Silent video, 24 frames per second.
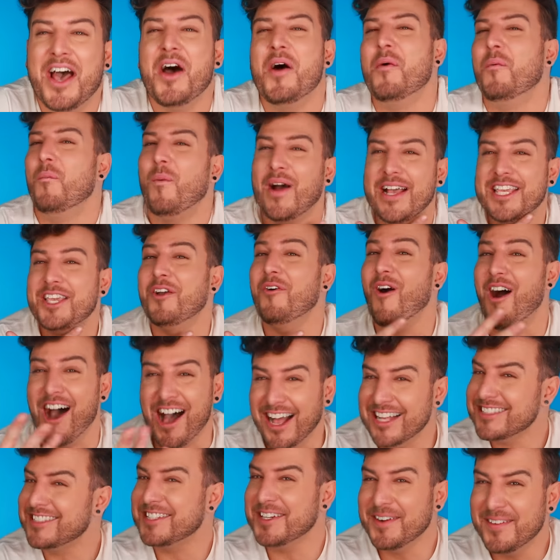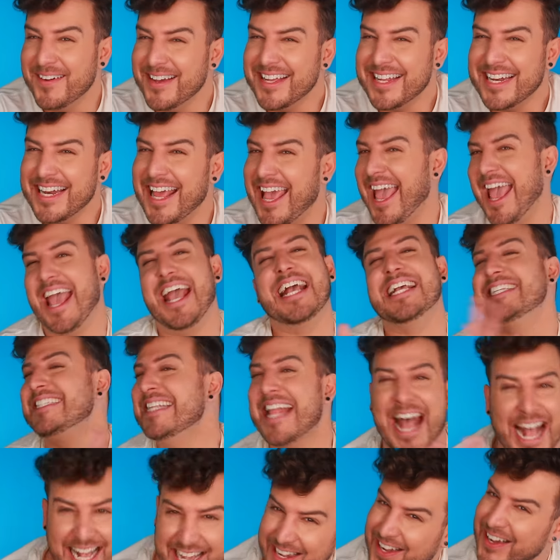What you are doing is
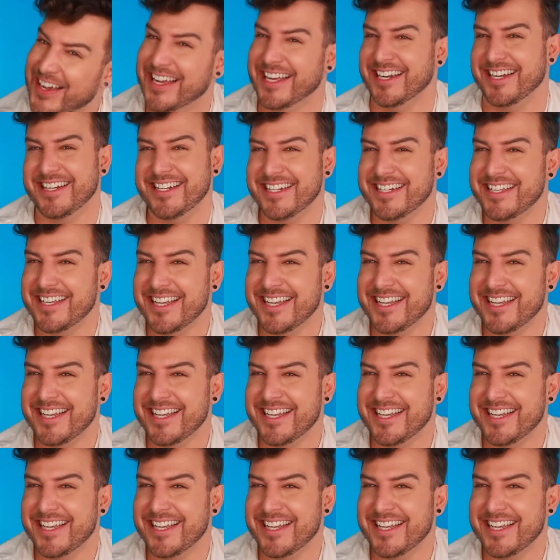not good.